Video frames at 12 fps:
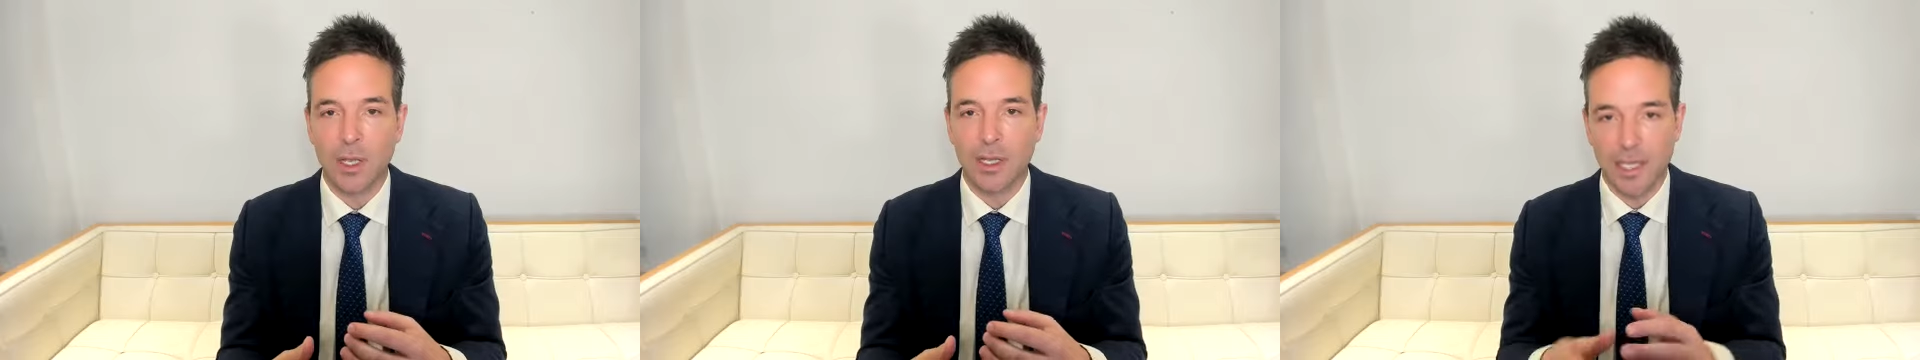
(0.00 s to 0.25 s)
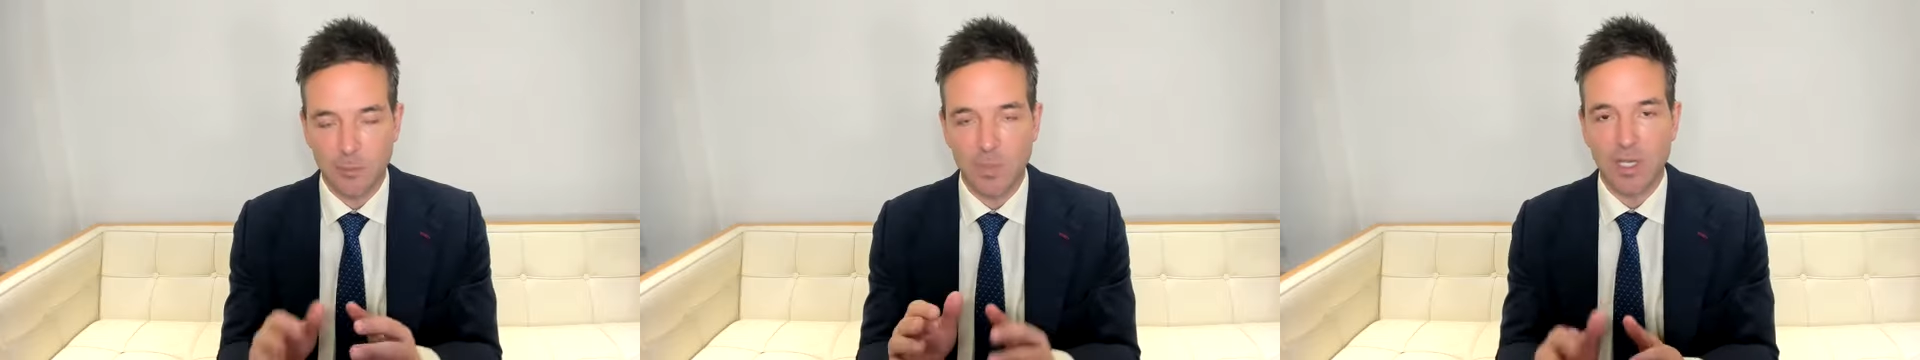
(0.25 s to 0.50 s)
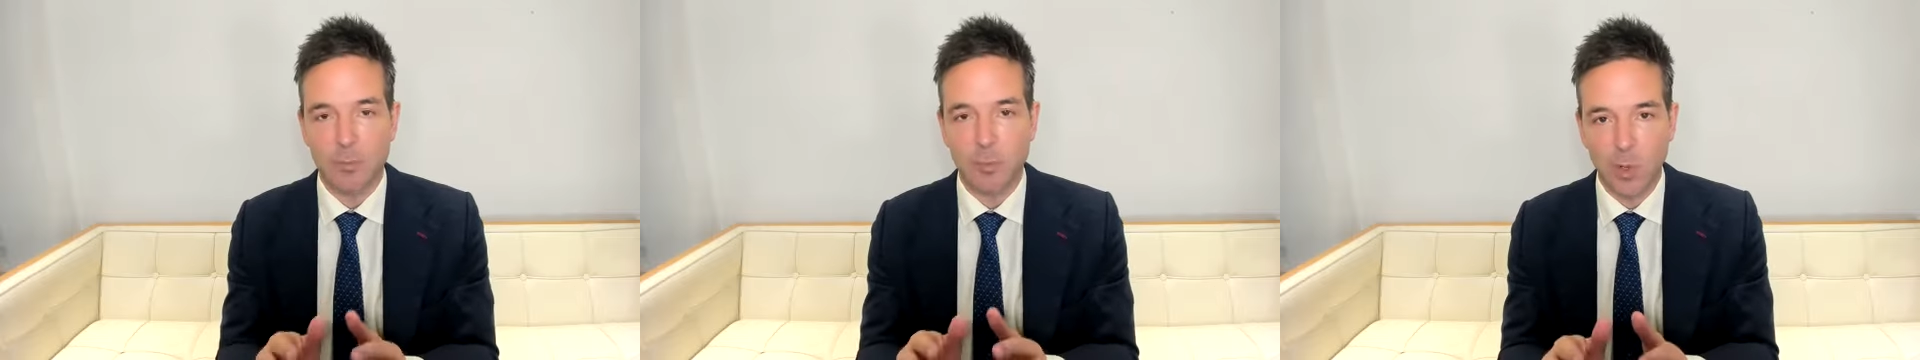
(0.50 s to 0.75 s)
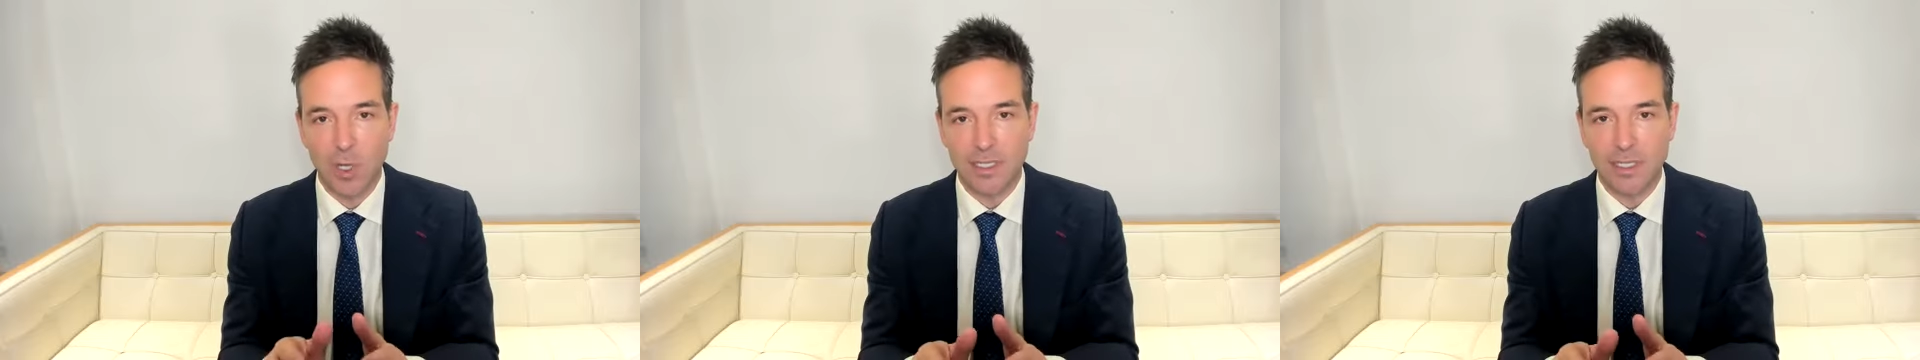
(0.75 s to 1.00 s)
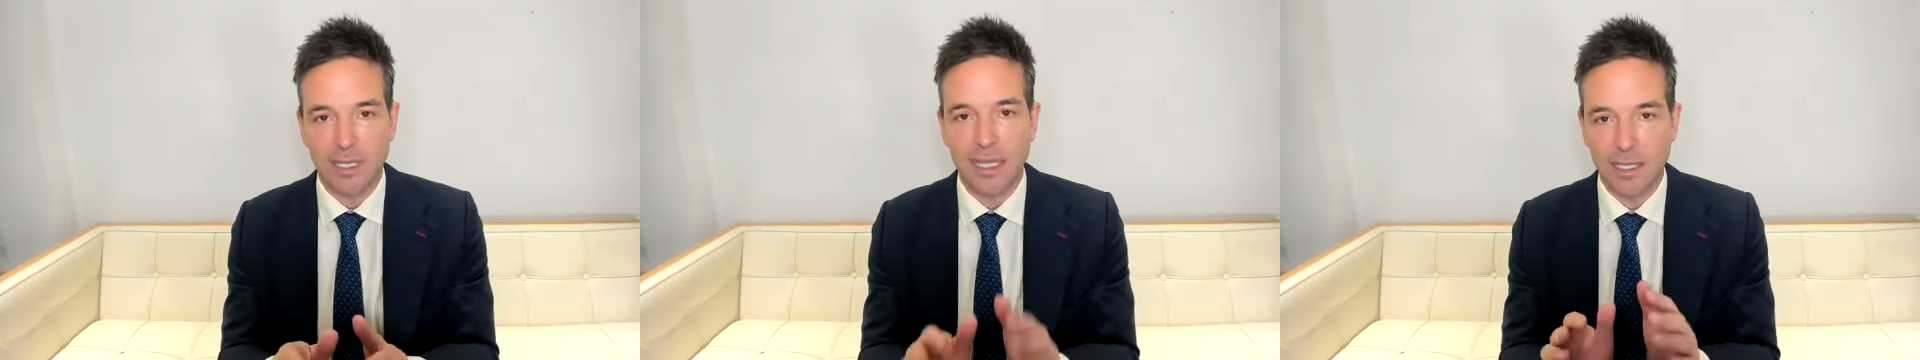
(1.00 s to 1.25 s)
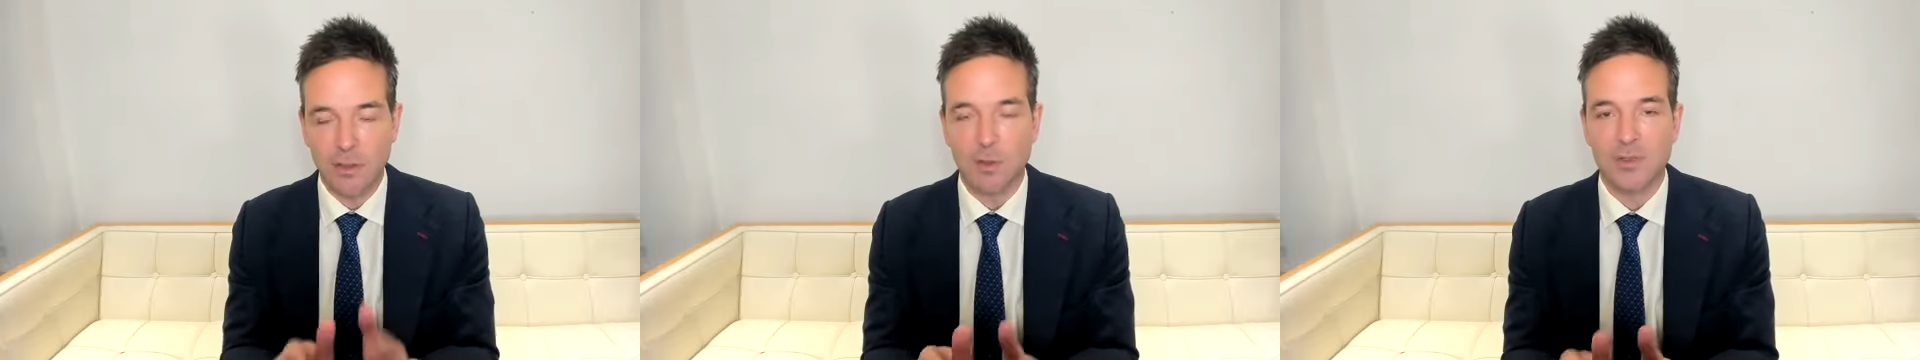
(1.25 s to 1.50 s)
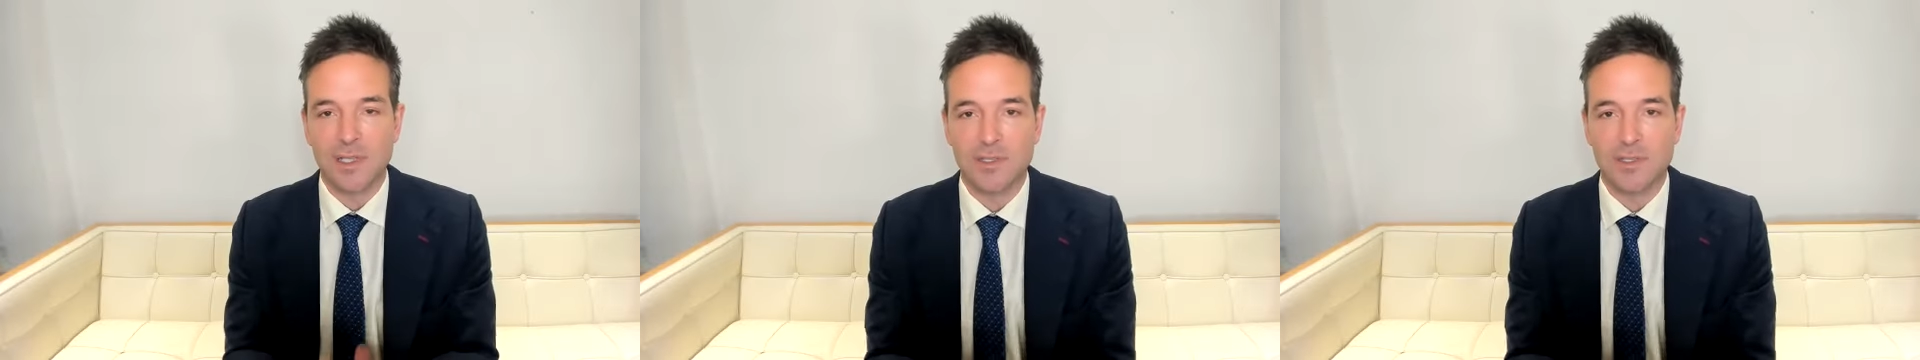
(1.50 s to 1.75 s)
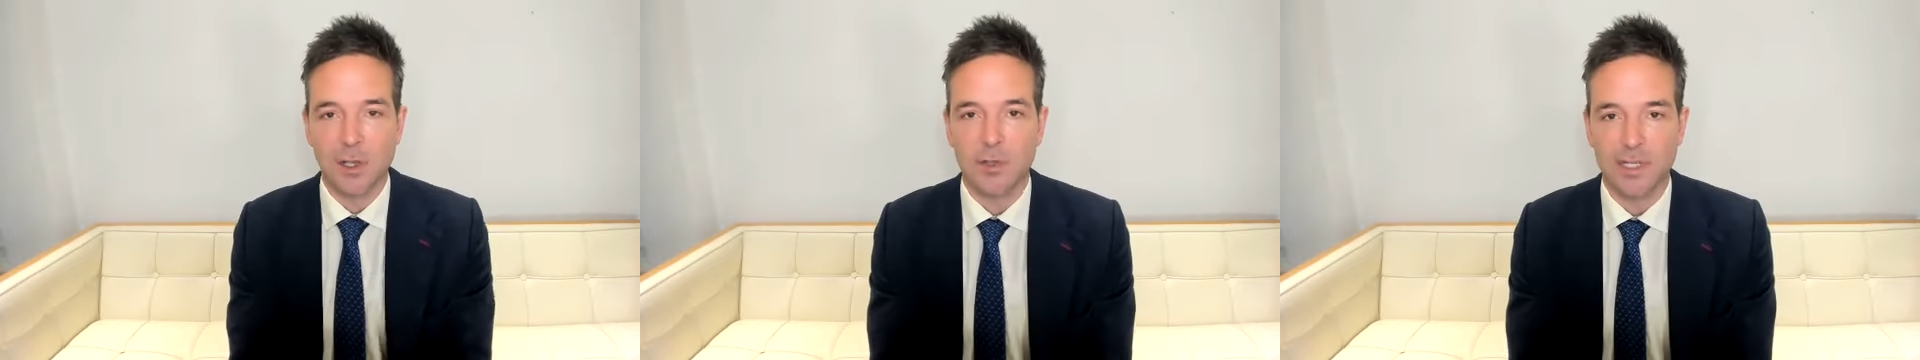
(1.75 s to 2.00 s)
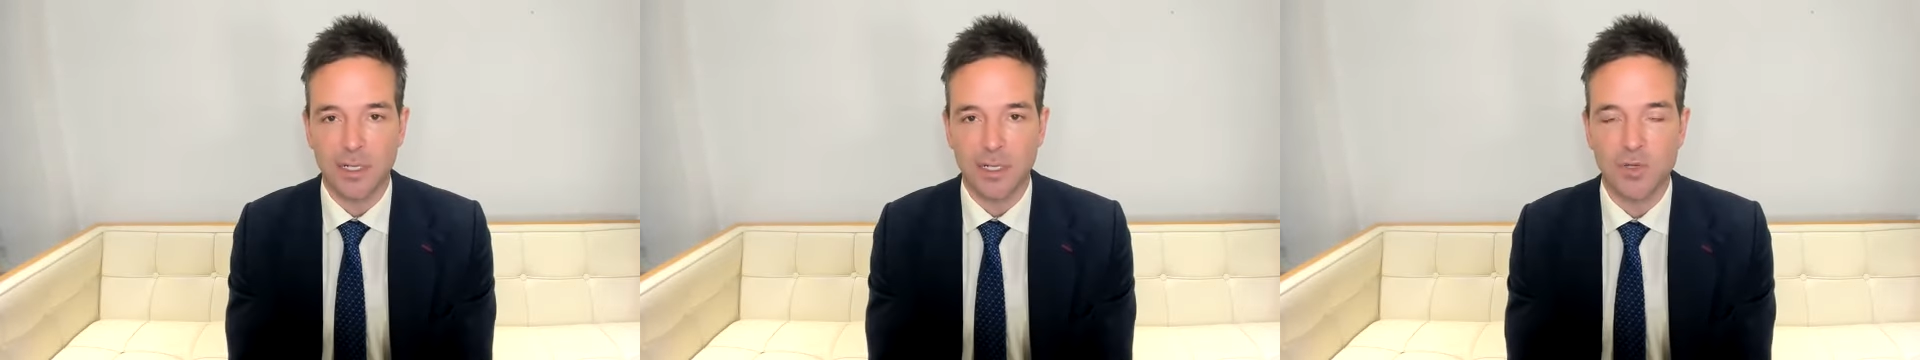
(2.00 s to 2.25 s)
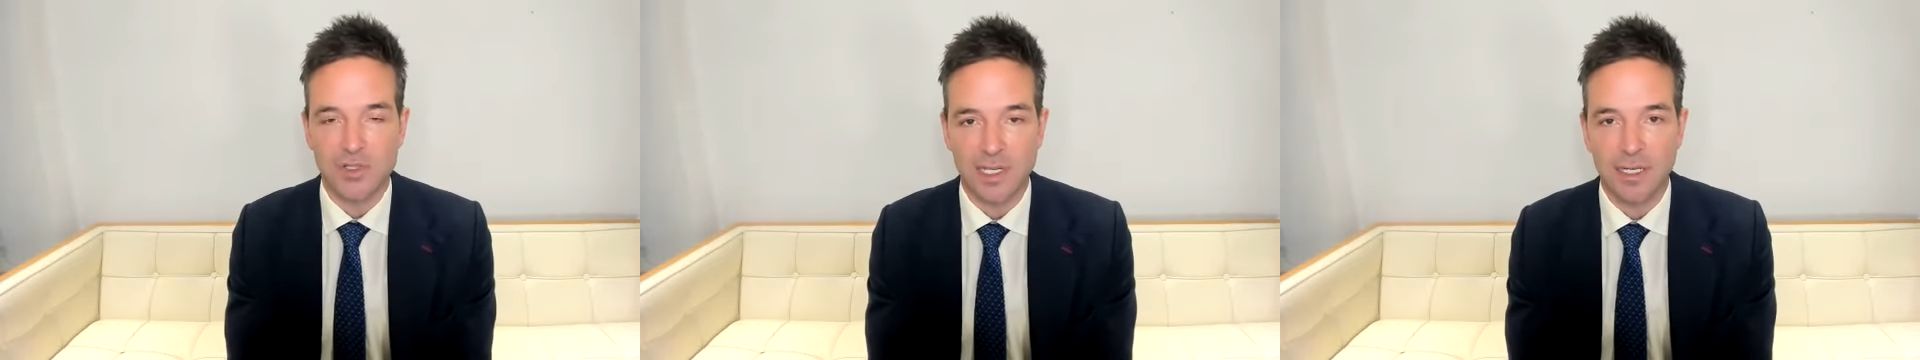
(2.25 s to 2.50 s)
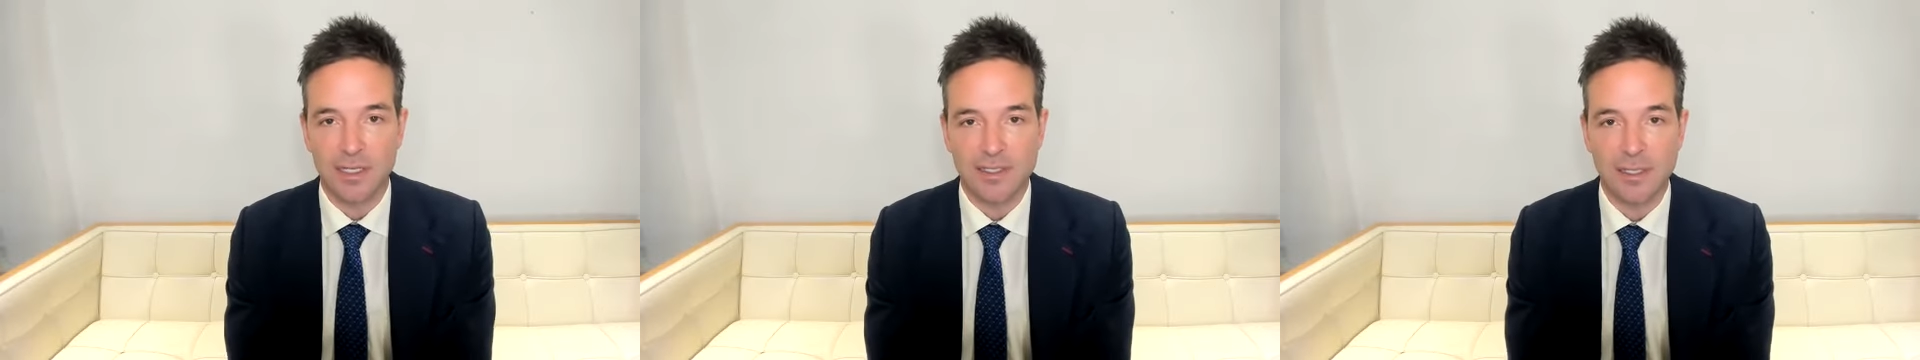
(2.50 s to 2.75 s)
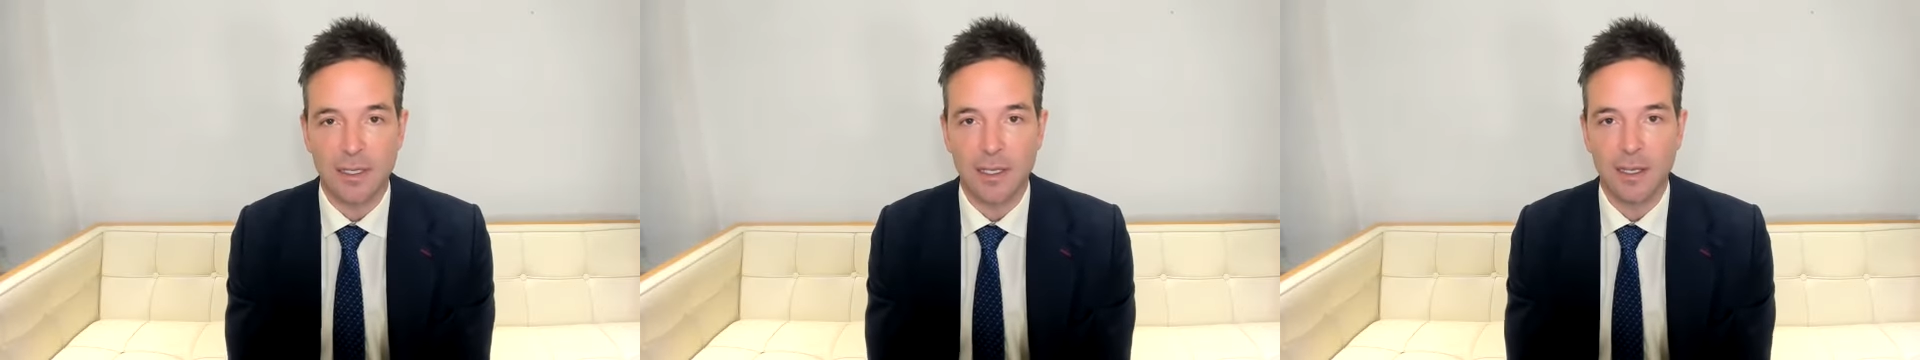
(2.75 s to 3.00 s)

can be appointed in those consolidated proceedings.